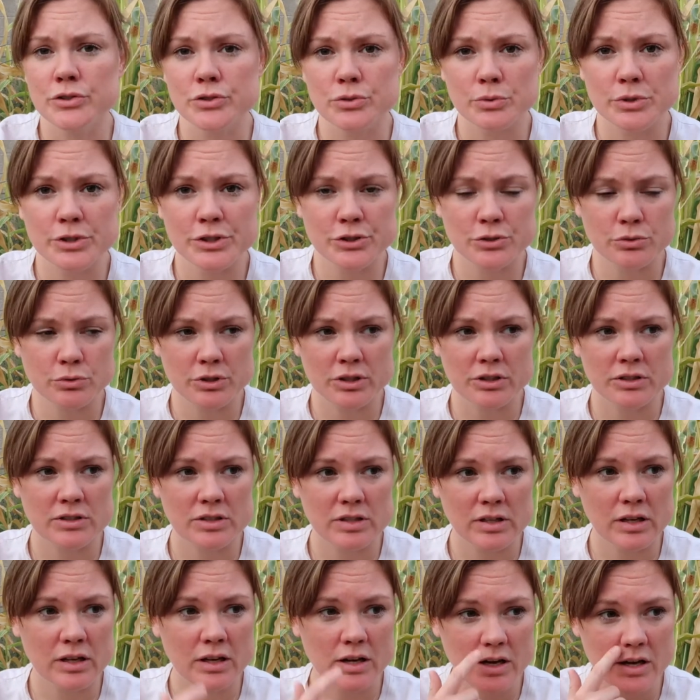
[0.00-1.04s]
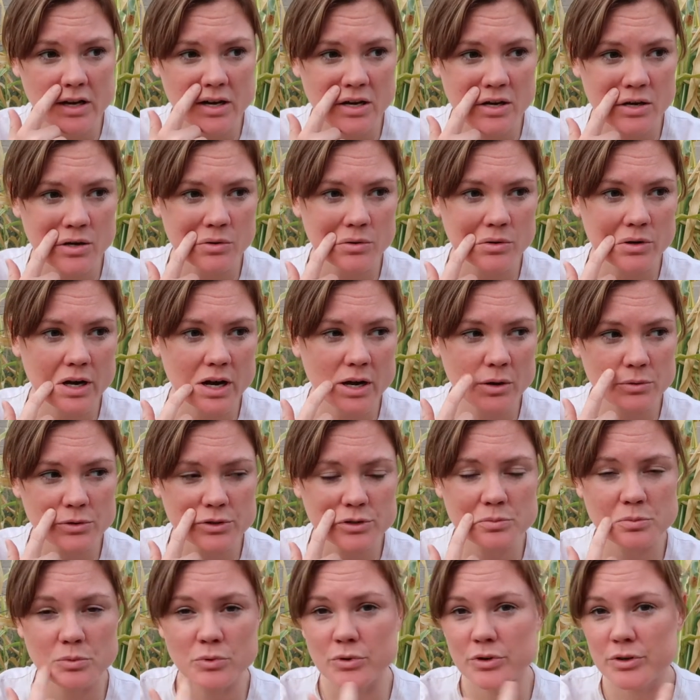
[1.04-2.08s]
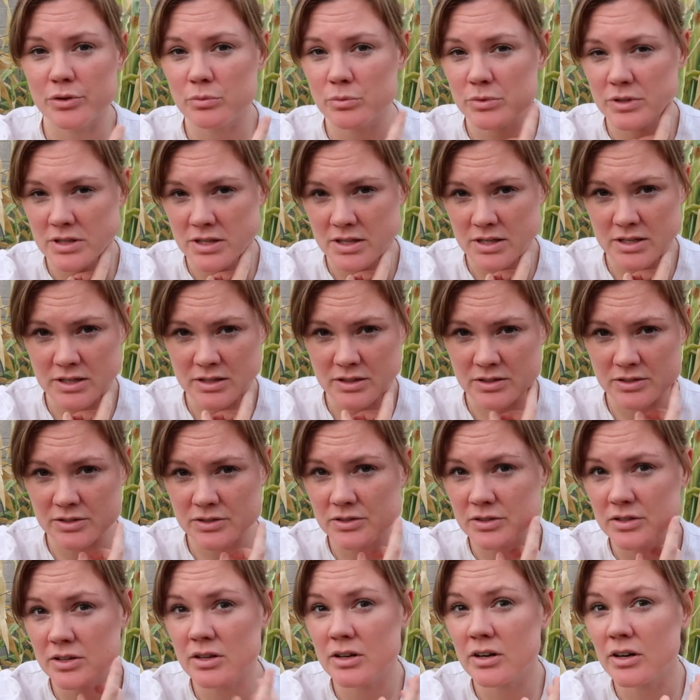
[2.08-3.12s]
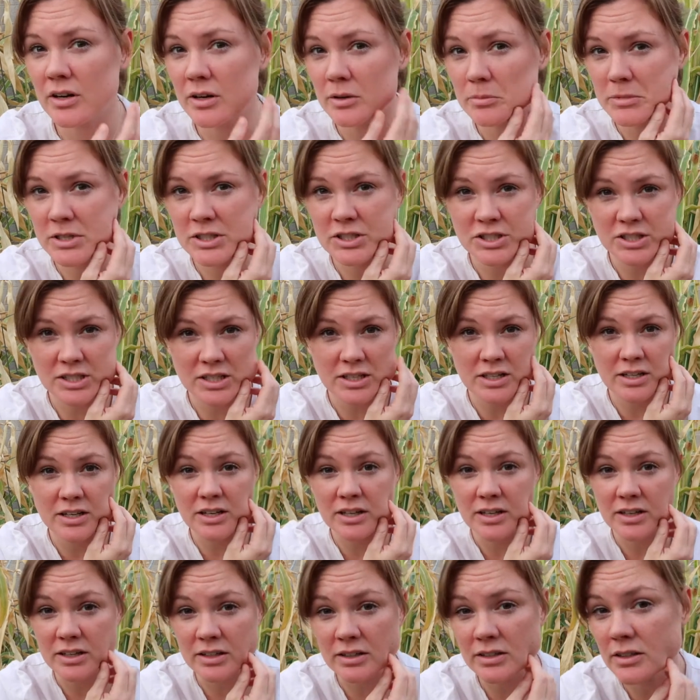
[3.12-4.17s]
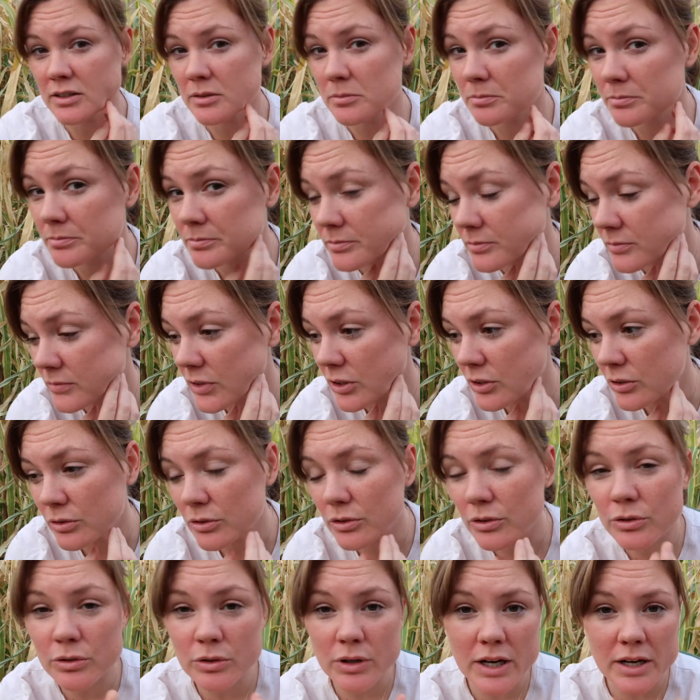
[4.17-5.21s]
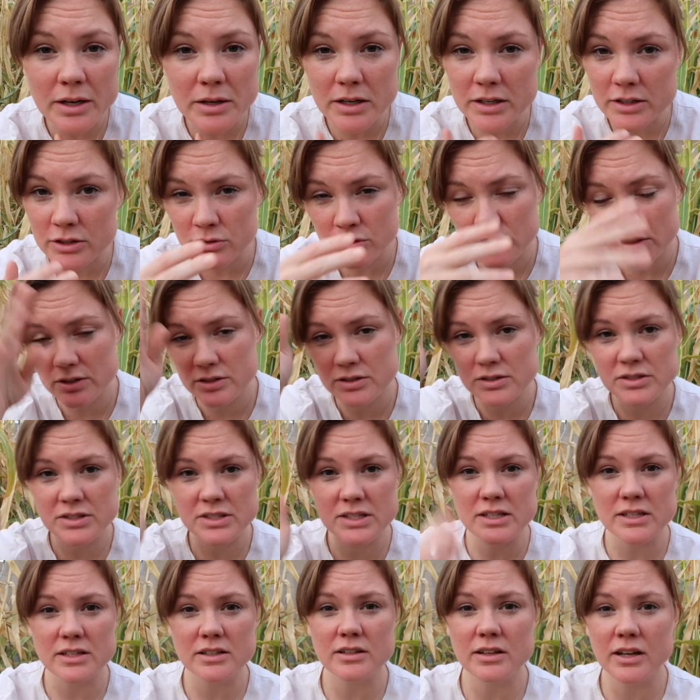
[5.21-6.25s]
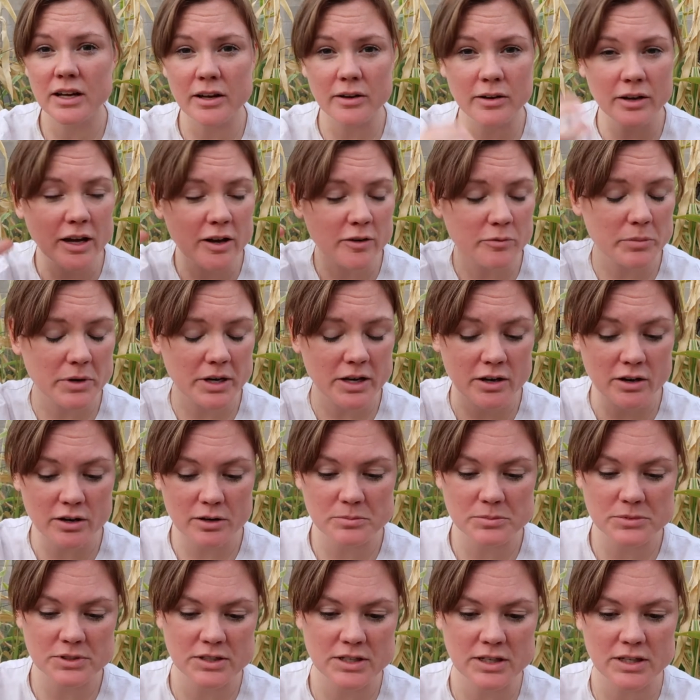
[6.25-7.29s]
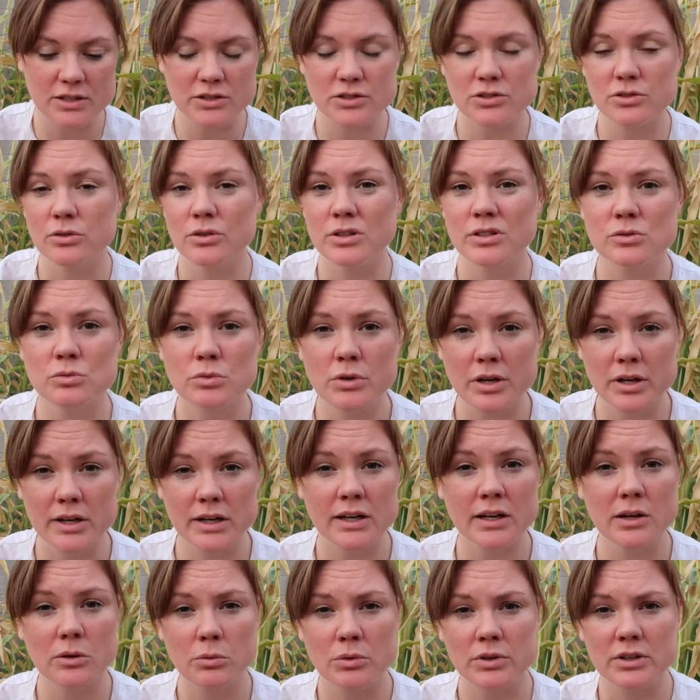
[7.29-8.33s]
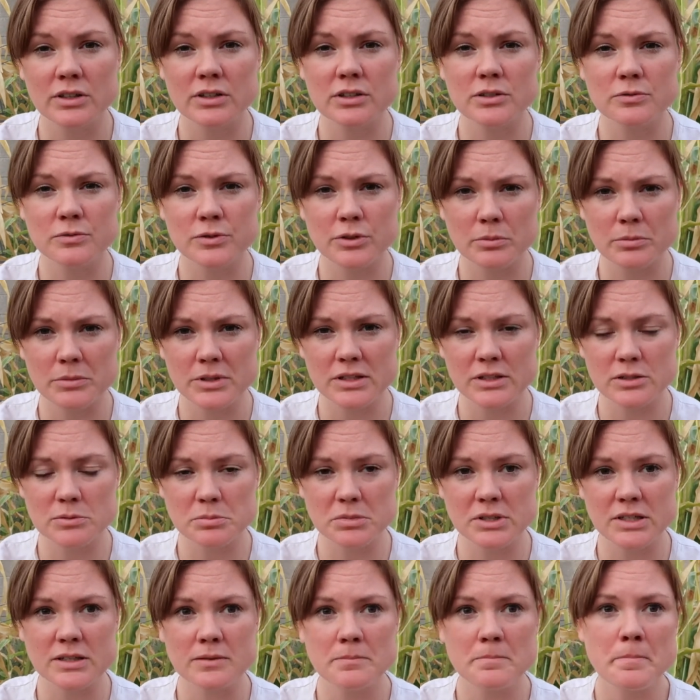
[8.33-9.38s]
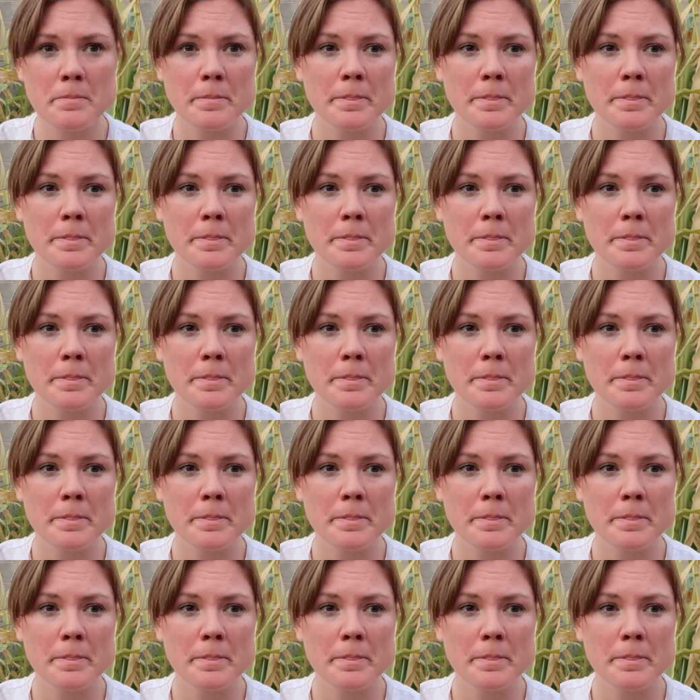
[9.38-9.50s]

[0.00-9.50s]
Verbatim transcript: story short, uh, I was born with this on my cheek. Um, I don't know, I, you can see it. I have my hair up today, so that's why I kind of wanted to film this, but